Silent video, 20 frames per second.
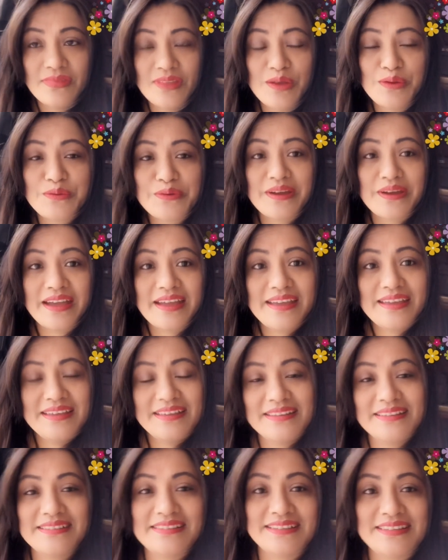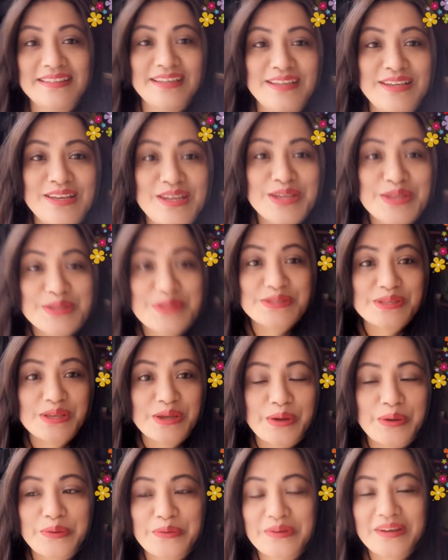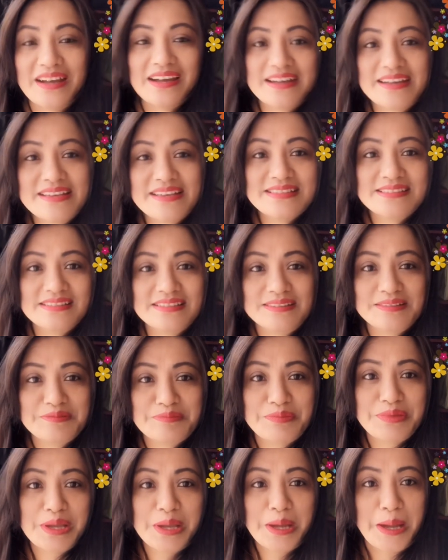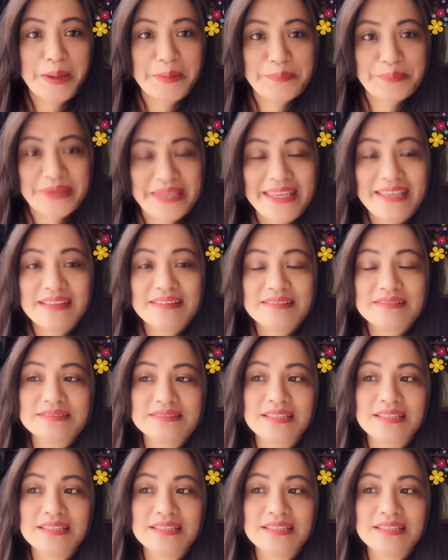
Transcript: Okay? So, guys, be happy.